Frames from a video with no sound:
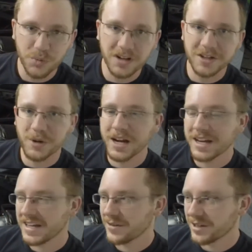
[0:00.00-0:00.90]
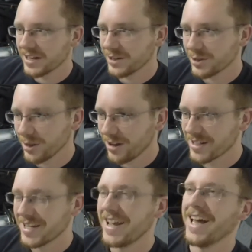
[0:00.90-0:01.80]
partly why I can never get a good
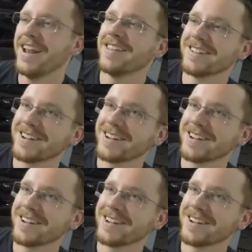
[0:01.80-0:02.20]
launch out of the